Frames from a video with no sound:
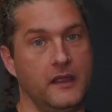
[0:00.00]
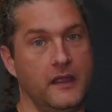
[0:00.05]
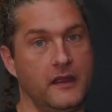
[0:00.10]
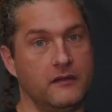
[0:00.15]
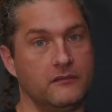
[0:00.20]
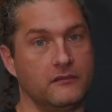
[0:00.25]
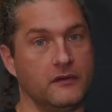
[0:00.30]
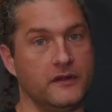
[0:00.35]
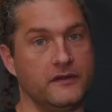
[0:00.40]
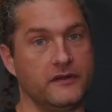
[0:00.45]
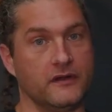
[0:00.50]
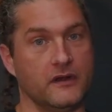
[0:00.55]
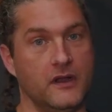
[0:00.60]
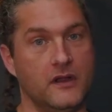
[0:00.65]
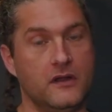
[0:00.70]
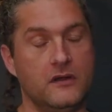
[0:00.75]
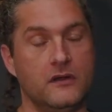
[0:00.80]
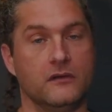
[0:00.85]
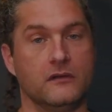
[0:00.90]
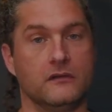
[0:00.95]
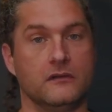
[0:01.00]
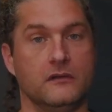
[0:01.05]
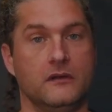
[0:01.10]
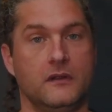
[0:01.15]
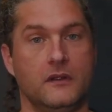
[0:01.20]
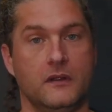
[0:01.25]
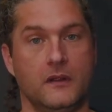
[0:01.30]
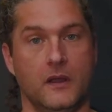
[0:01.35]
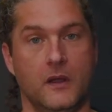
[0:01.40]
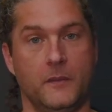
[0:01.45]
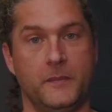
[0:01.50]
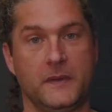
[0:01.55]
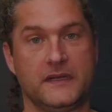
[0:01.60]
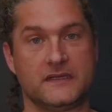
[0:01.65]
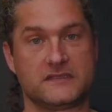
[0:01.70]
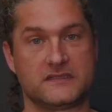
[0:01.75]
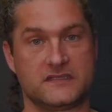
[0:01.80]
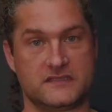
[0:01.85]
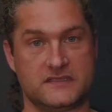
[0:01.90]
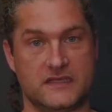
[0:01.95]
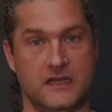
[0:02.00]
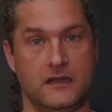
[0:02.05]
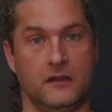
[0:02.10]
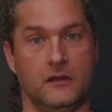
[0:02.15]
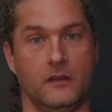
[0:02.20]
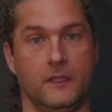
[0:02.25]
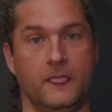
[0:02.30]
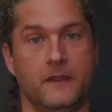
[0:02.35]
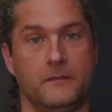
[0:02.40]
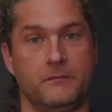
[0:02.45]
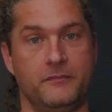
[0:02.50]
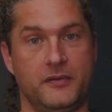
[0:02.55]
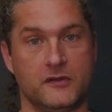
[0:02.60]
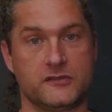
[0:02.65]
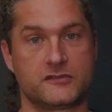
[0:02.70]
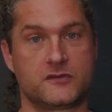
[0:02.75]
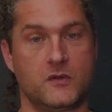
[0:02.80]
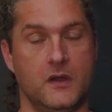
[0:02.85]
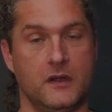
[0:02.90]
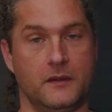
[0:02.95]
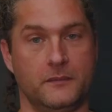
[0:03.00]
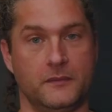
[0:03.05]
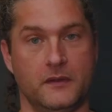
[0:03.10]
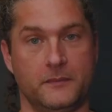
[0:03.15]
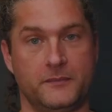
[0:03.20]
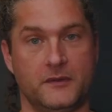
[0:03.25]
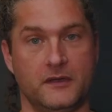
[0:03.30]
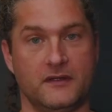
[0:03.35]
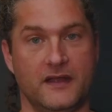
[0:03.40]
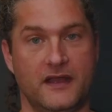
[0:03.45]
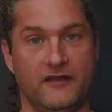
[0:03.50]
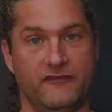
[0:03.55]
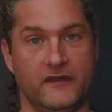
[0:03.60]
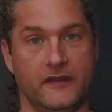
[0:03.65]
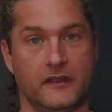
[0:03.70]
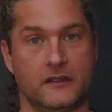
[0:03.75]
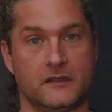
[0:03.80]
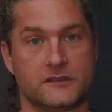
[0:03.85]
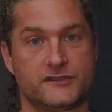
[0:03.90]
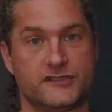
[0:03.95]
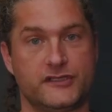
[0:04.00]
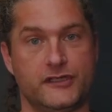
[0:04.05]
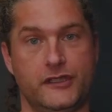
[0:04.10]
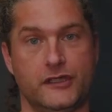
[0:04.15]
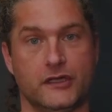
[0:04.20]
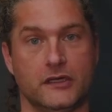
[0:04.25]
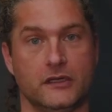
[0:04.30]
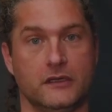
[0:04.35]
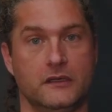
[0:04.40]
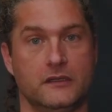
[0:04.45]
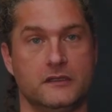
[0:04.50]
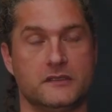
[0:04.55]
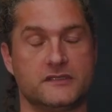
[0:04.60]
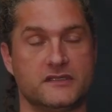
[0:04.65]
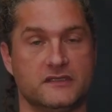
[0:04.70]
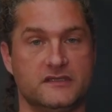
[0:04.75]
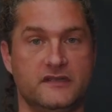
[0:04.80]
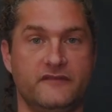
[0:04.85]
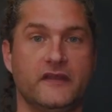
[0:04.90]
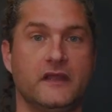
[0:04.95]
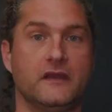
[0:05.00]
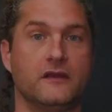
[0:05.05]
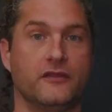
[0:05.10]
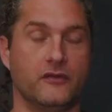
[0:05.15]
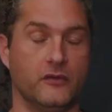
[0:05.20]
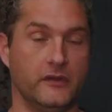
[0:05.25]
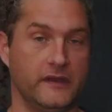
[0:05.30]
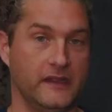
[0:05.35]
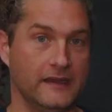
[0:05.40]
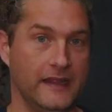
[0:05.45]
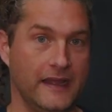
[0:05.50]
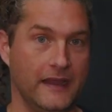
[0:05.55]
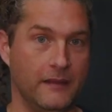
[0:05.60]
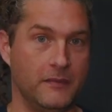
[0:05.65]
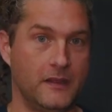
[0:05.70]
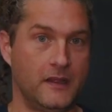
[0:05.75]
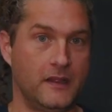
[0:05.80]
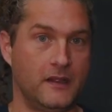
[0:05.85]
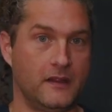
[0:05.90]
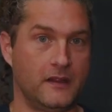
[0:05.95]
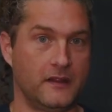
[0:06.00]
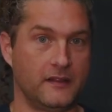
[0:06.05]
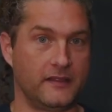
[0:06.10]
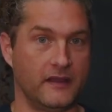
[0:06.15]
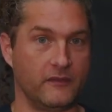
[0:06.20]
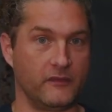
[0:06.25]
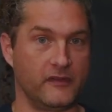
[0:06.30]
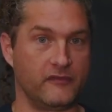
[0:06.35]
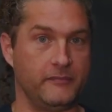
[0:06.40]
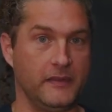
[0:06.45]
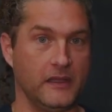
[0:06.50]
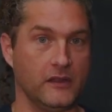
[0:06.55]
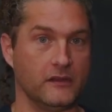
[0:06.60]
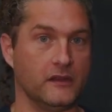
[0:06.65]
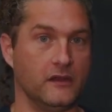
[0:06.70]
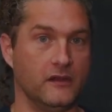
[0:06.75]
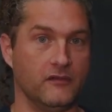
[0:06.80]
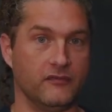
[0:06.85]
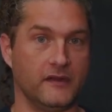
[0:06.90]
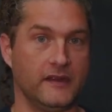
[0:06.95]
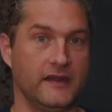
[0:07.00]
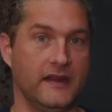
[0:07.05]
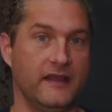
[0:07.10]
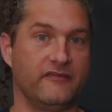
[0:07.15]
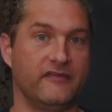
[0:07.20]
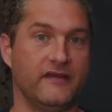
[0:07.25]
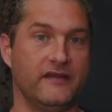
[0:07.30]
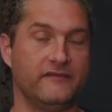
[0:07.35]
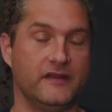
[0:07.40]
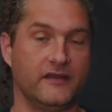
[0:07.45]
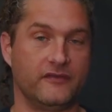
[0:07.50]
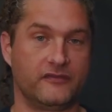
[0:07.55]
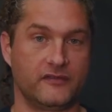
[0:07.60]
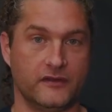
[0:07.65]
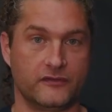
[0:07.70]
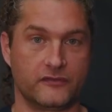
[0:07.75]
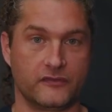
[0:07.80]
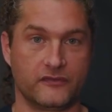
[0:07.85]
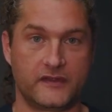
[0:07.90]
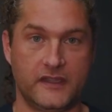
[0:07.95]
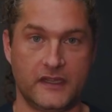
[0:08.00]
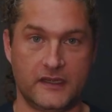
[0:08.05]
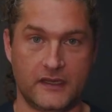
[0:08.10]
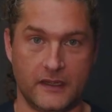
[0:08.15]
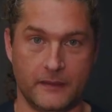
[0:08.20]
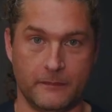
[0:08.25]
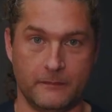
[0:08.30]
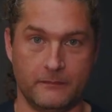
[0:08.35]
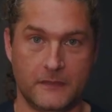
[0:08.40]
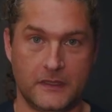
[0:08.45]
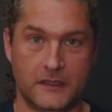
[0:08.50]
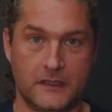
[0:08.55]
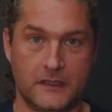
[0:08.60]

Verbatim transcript: and run your own OpenSSL post-quantum cryptographic secured certificate authority lab that we've built over at F5 Dev Central's GitHub.